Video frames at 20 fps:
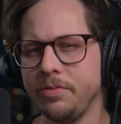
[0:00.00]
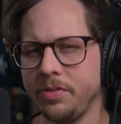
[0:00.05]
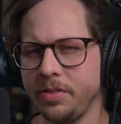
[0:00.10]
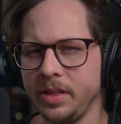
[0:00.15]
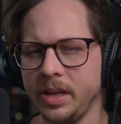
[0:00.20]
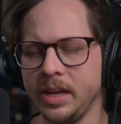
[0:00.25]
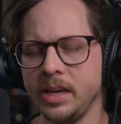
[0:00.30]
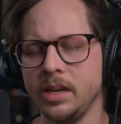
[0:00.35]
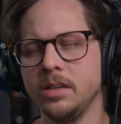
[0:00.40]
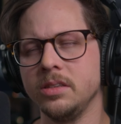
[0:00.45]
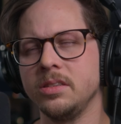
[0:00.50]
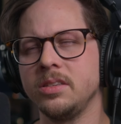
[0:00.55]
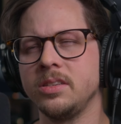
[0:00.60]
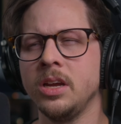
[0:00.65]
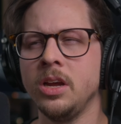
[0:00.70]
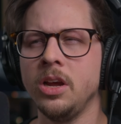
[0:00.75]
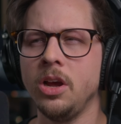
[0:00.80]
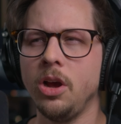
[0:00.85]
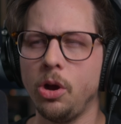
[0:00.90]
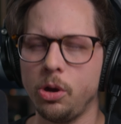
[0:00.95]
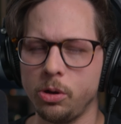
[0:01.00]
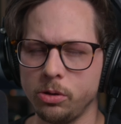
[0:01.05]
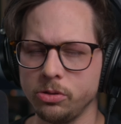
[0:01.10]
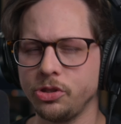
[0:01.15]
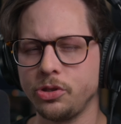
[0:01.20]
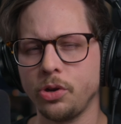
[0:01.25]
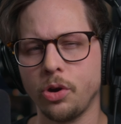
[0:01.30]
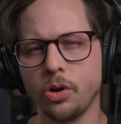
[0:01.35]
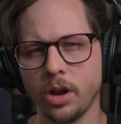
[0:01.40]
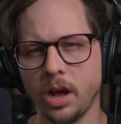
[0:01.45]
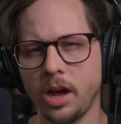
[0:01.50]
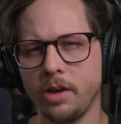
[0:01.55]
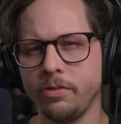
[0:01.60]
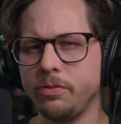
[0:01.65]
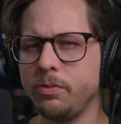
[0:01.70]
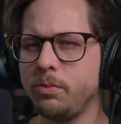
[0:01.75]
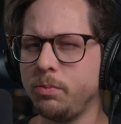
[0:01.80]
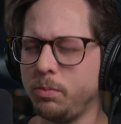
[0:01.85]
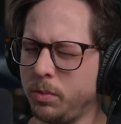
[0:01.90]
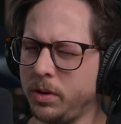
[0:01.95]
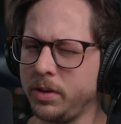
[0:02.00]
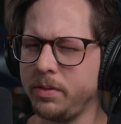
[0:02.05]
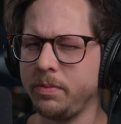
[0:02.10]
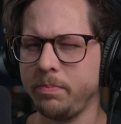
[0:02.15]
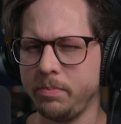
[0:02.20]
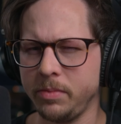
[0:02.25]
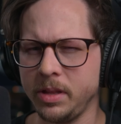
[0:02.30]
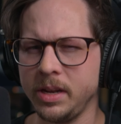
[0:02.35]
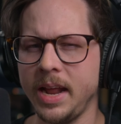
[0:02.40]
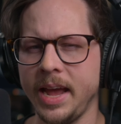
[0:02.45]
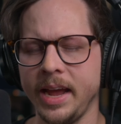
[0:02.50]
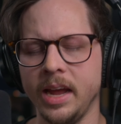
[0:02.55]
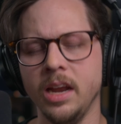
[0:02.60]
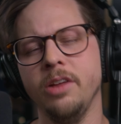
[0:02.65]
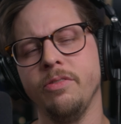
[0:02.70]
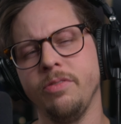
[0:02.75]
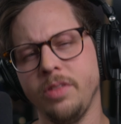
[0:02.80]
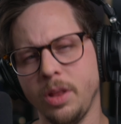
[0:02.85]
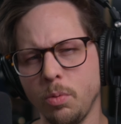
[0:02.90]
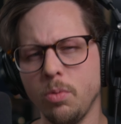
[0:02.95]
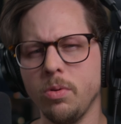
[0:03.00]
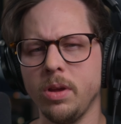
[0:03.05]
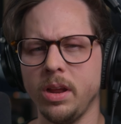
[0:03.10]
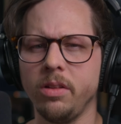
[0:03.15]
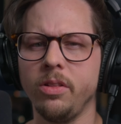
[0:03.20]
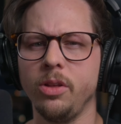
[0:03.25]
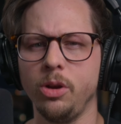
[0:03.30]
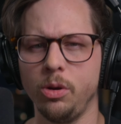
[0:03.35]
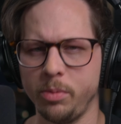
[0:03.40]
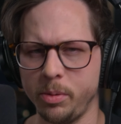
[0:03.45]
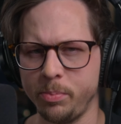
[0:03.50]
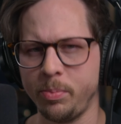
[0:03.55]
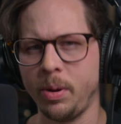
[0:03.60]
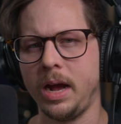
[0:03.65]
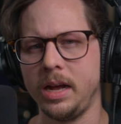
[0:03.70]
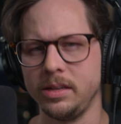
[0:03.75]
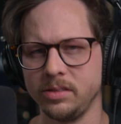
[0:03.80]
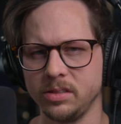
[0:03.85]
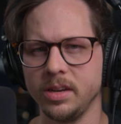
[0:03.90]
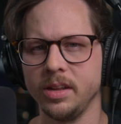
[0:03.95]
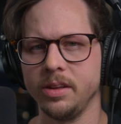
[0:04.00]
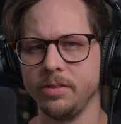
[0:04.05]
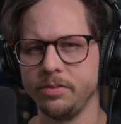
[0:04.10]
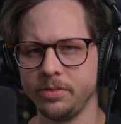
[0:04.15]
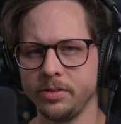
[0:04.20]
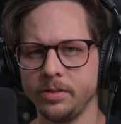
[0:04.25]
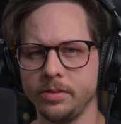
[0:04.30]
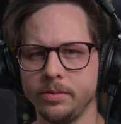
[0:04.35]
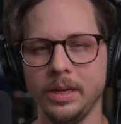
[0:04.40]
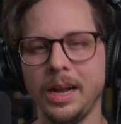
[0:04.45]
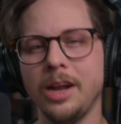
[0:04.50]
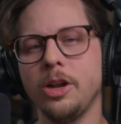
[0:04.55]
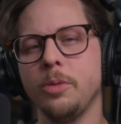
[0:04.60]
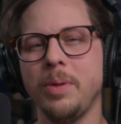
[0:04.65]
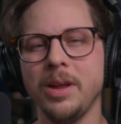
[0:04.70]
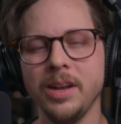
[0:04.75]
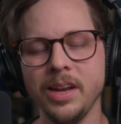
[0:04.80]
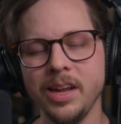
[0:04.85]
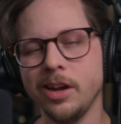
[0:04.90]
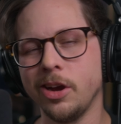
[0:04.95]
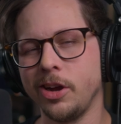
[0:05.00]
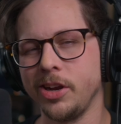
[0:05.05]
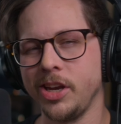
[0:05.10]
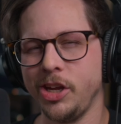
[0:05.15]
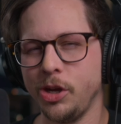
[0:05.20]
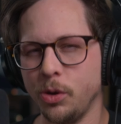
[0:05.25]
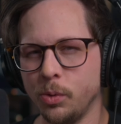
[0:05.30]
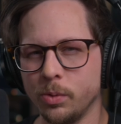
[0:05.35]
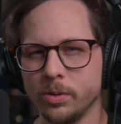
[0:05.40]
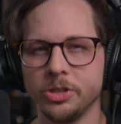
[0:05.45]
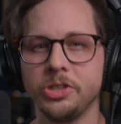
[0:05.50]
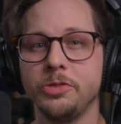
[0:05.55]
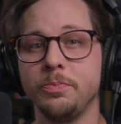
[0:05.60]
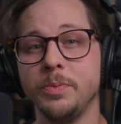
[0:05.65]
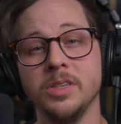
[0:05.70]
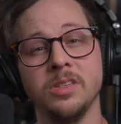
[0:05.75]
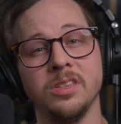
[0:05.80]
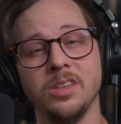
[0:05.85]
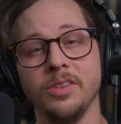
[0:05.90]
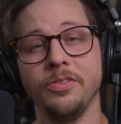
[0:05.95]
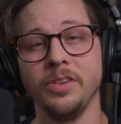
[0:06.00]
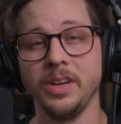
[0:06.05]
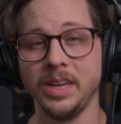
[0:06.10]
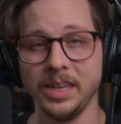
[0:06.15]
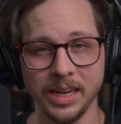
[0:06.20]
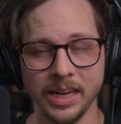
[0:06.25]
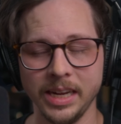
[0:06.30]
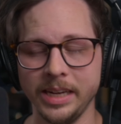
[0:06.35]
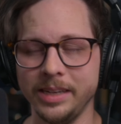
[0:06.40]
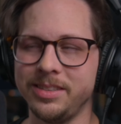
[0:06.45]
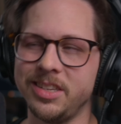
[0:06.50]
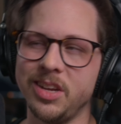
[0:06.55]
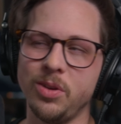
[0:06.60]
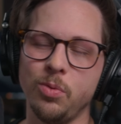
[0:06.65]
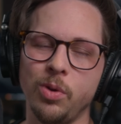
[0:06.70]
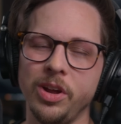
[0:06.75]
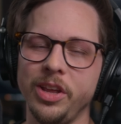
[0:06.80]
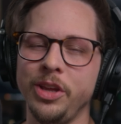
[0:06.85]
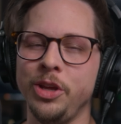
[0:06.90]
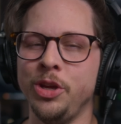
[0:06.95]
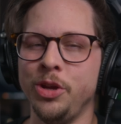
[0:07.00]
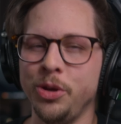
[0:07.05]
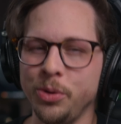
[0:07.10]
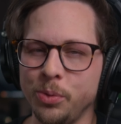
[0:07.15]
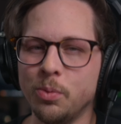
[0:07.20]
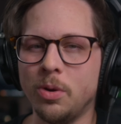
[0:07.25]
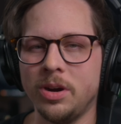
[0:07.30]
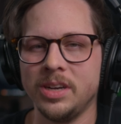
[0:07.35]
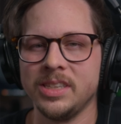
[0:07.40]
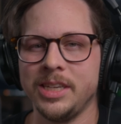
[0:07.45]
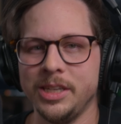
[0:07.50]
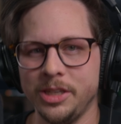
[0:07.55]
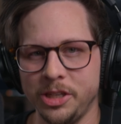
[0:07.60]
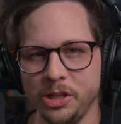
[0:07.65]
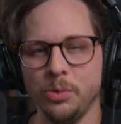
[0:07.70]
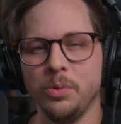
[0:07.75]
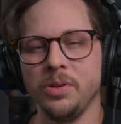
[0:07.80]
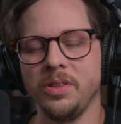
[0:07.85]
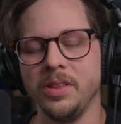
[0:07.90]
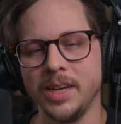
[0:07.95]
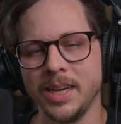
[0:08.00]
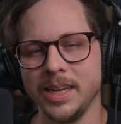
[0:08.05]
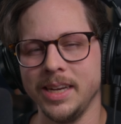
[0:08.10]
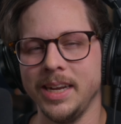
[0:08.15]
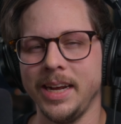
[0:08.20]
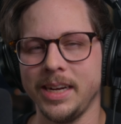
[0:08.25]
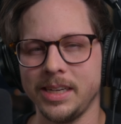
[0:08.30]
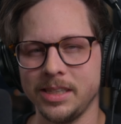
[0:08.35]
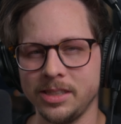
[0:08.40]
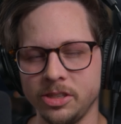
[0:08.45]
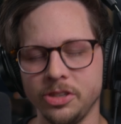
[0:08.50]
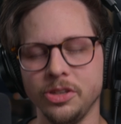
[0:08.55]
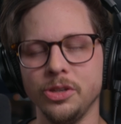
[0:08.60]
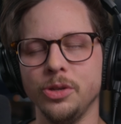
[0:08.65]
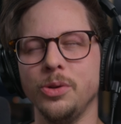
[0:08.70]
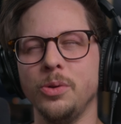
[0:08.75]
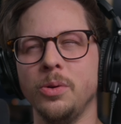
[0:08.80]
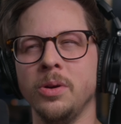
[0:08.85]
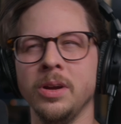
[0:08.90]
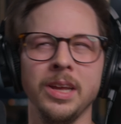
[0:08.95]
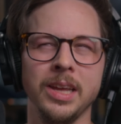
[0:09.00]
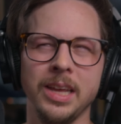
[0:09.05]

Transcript: things. I'll start off with the negative and then we'll get a little bit positive. Now, depending on your specific needs and what you want to do with the Connect 2,